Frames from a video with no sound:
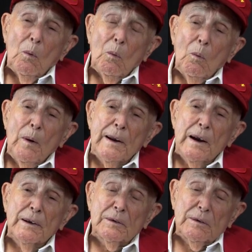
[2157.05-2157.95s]
we
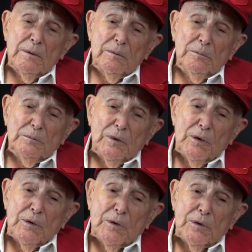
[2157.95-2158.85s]
got
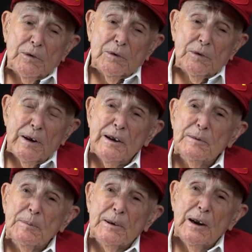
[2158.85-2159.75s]

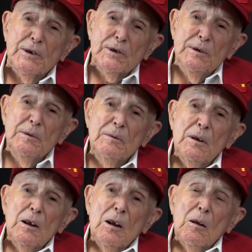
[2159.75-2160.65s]
transportation
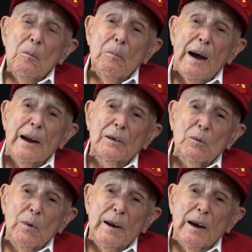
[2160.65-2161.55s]
back.
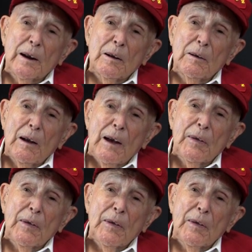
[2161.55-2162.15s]
We got I